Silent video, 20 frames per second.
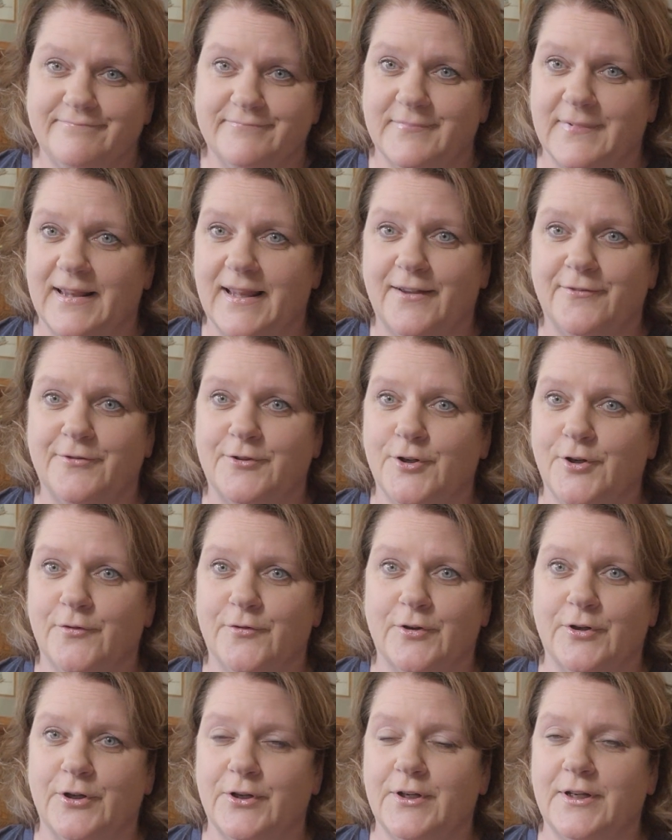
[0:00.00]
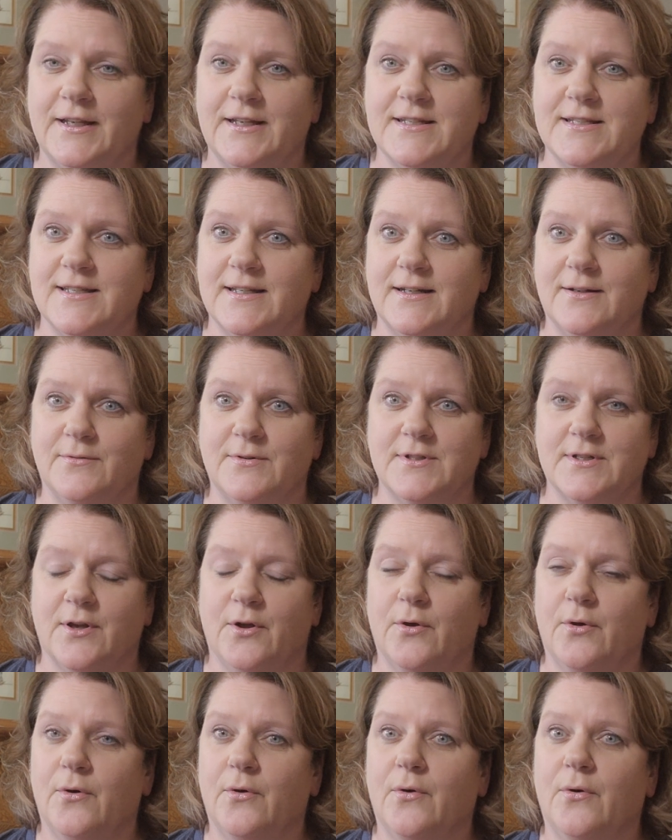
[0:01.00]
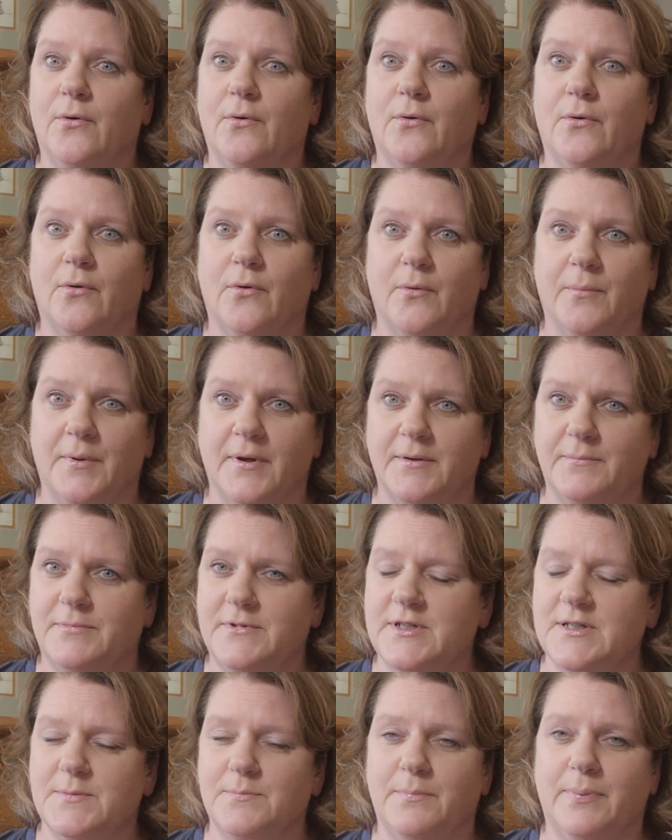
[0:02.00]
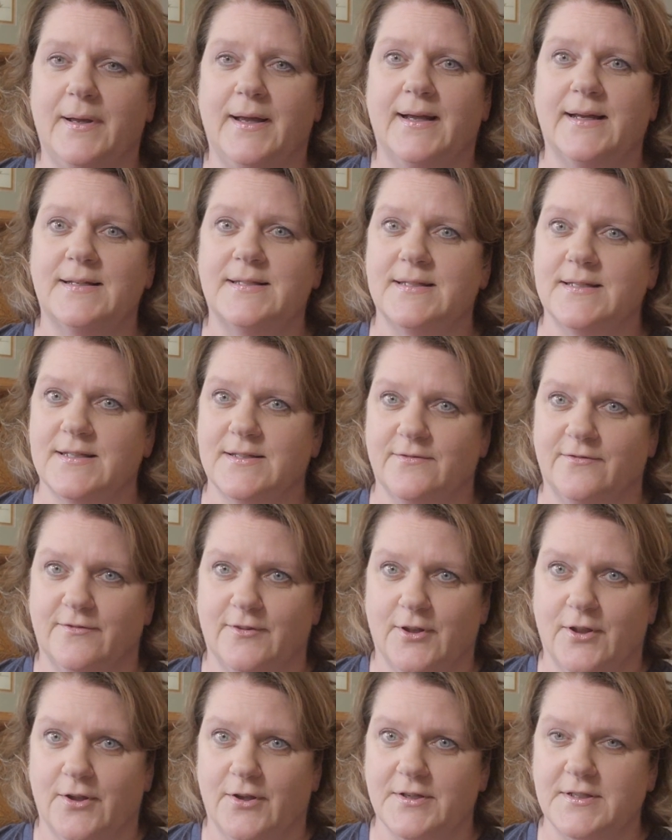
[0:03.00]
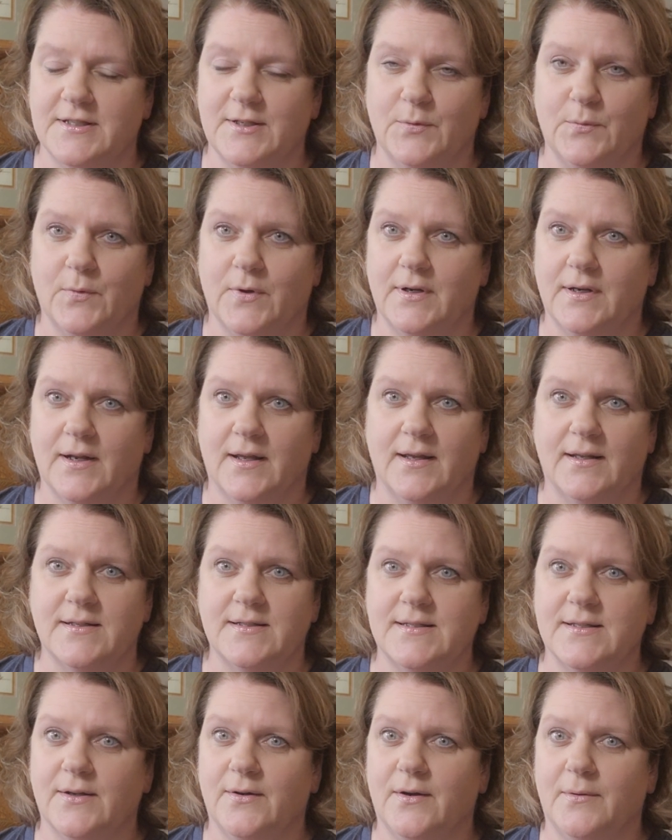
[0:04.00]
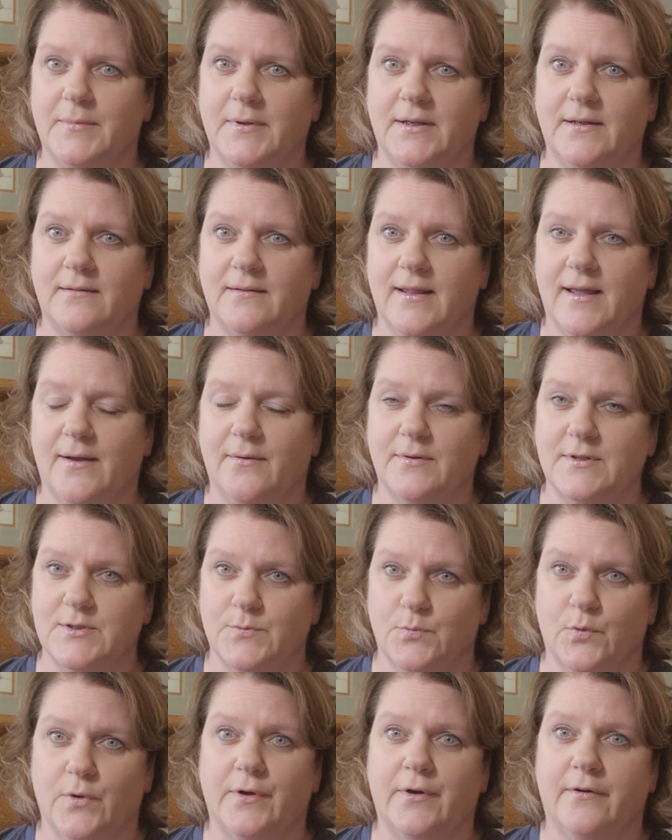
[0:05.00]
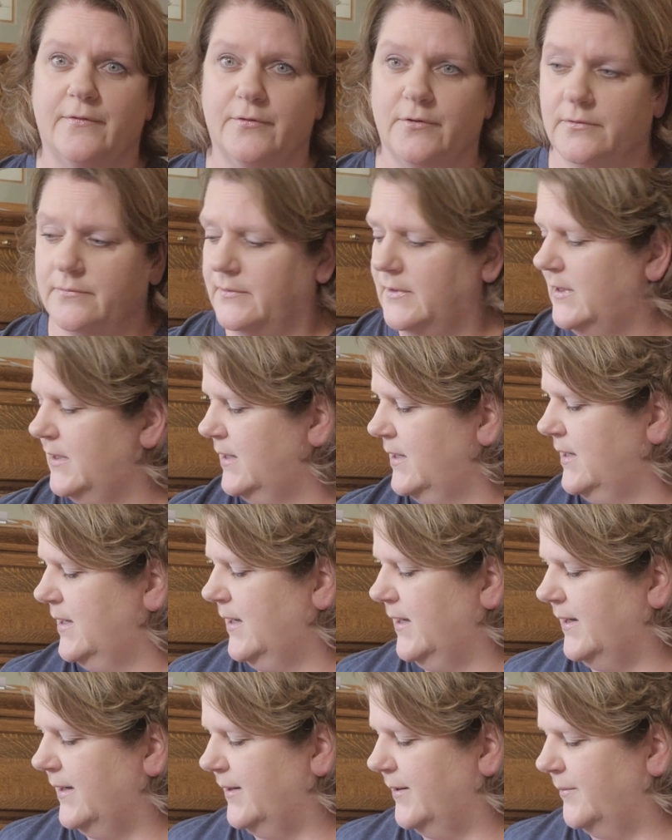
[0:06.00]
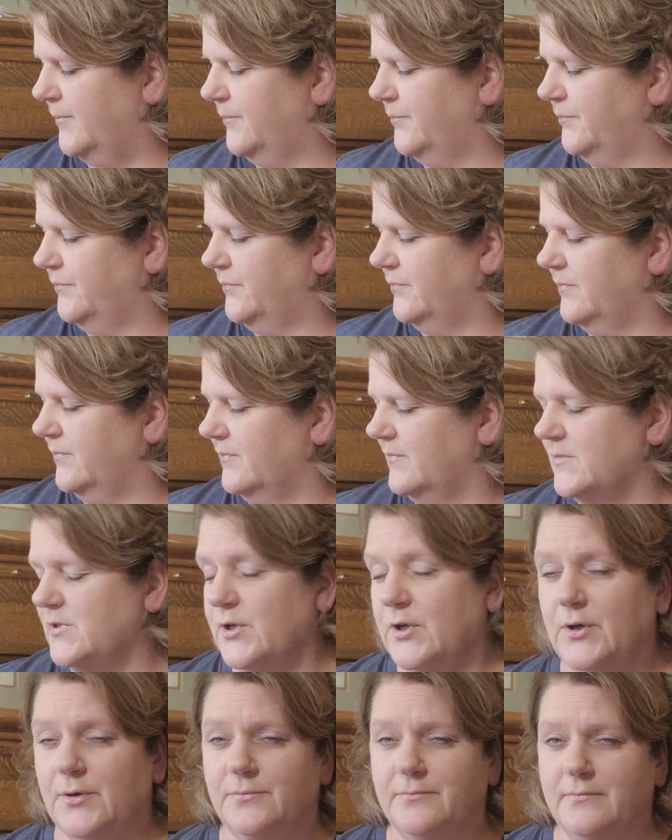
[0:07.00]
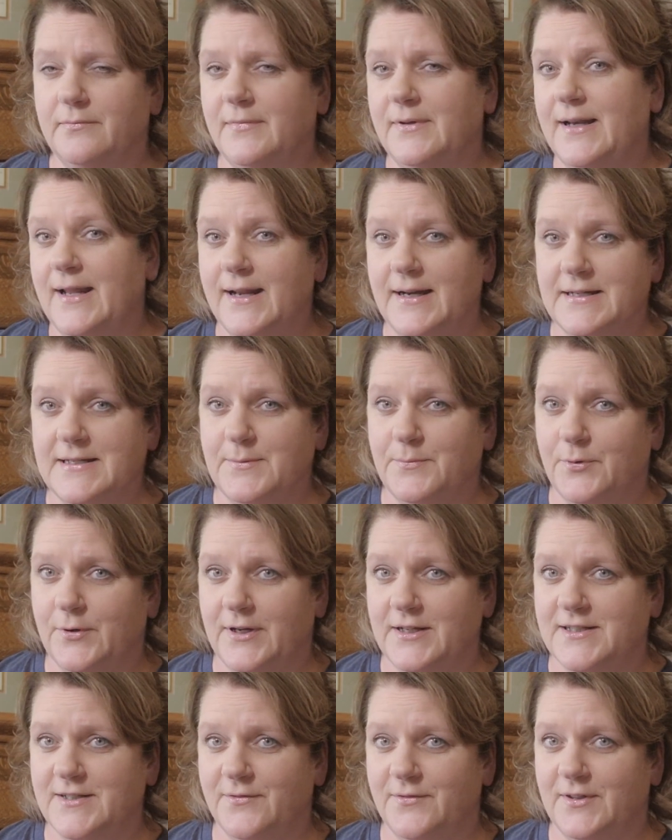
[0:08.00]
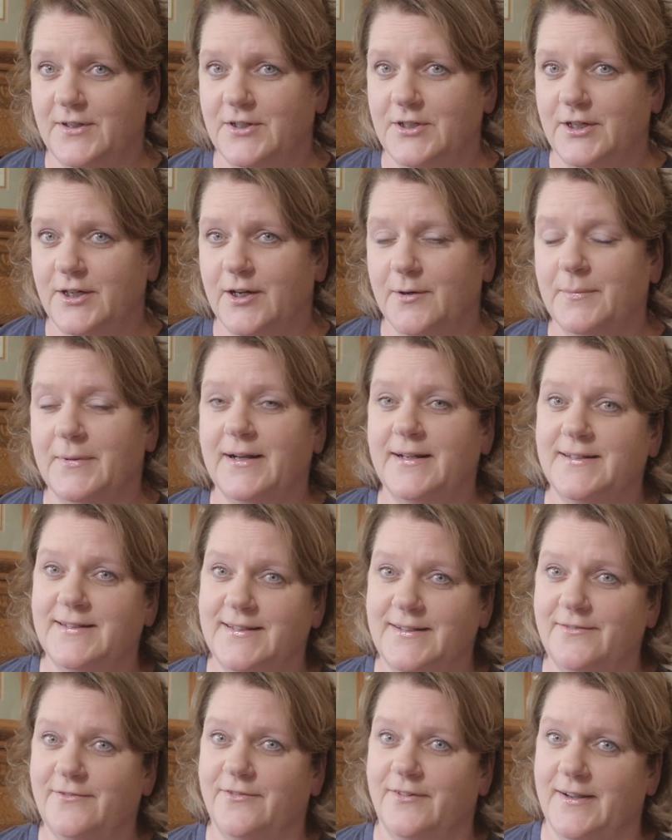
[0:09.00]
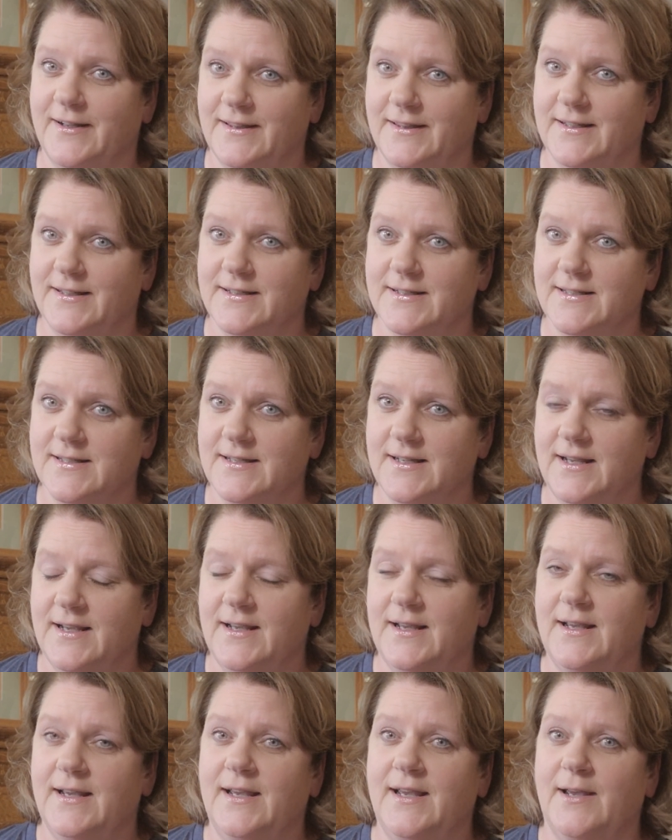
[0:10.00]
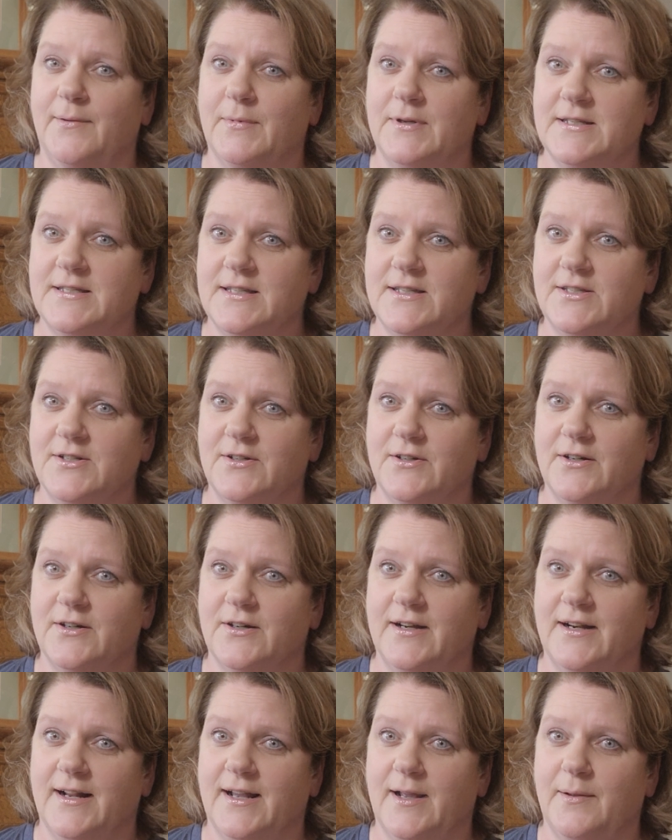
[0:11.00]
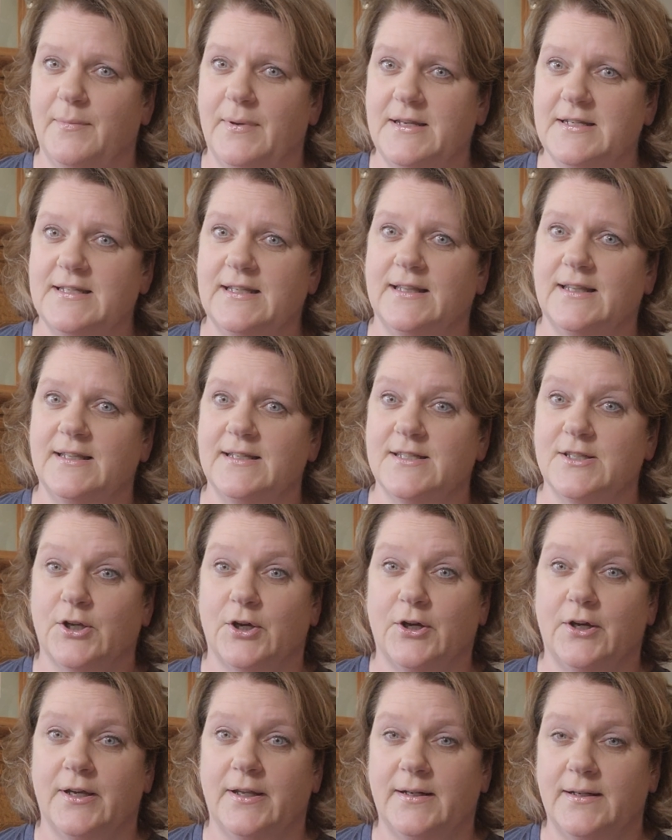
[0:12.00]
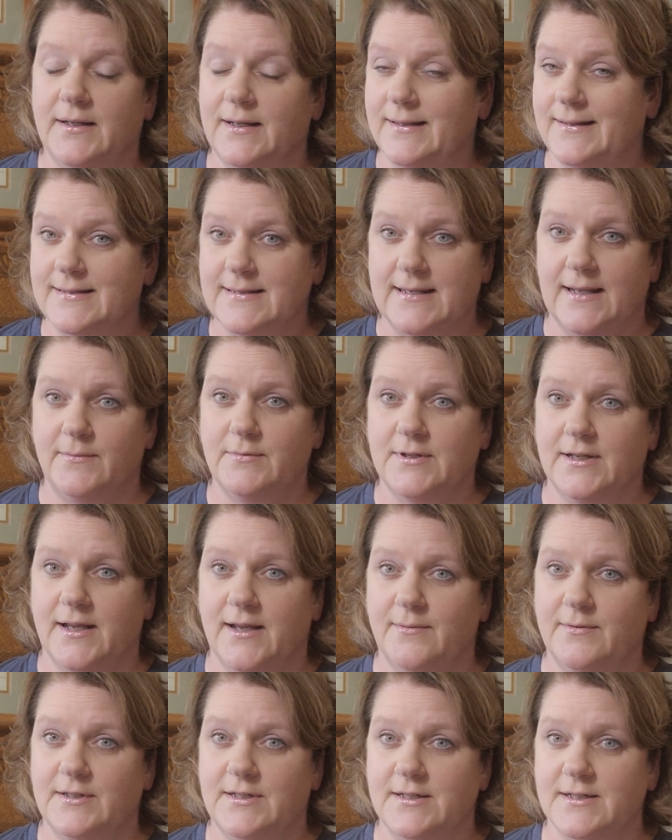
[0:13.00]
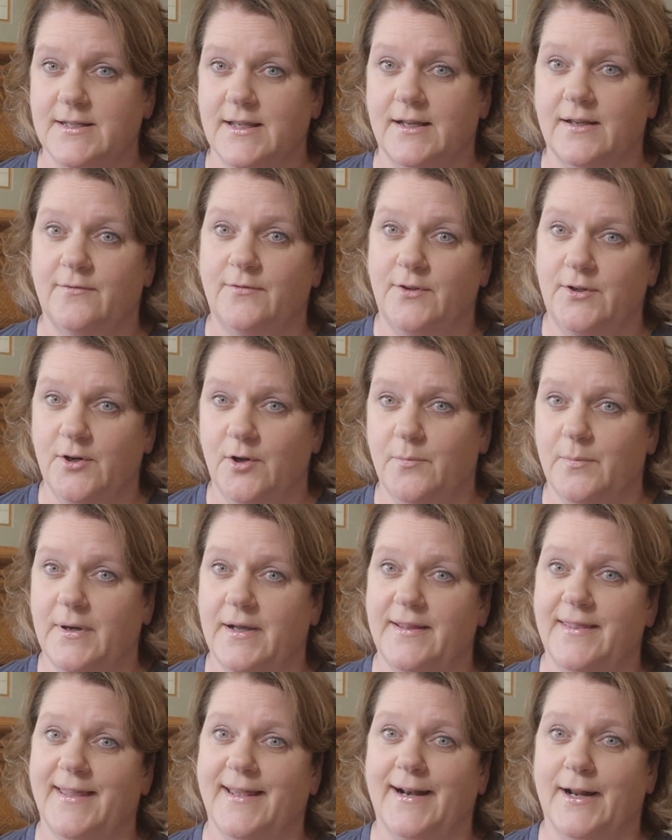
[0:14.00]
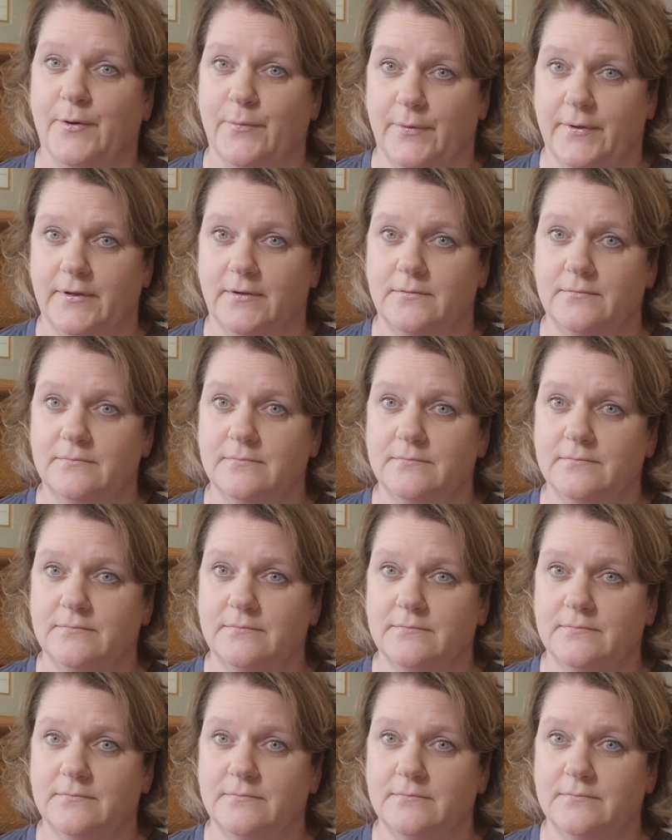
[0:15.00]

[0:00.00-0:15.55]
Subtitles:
leftover goodies, and it was a whole bunch, just boxes of floss and whatnot. So, I mean, that was wonderful. So, not as impressive this year, but I did find this. And my sister and I basically saw it at the same time, and she's like, if you don't buy that, I will.